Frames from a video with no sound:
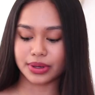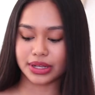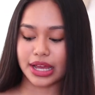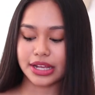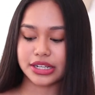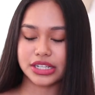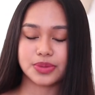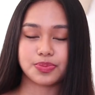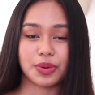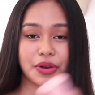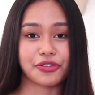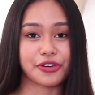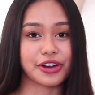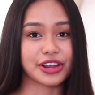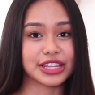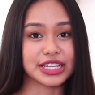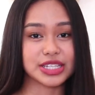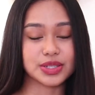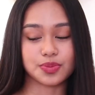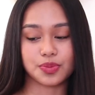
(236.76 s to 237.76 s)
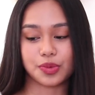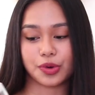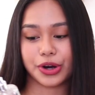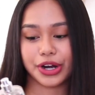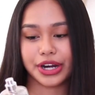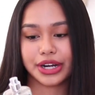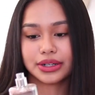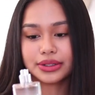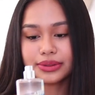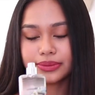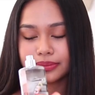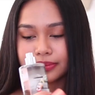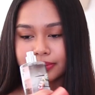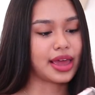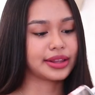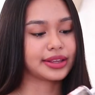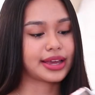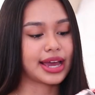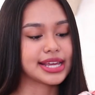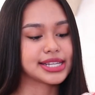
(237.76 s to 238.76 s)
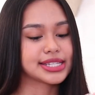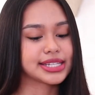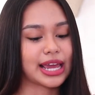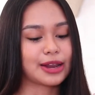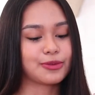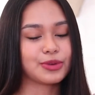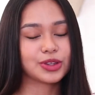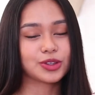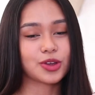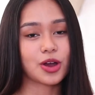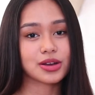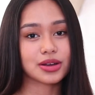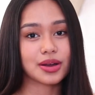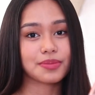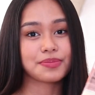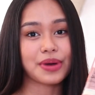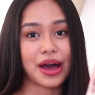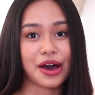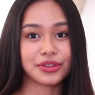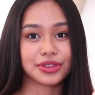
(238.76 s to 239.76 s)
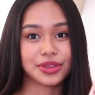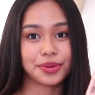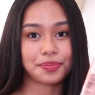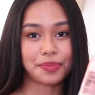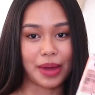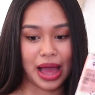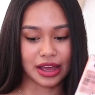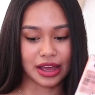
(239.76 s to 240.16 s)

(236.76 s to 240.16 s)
But I just prefer this more. And guys, can we talk about the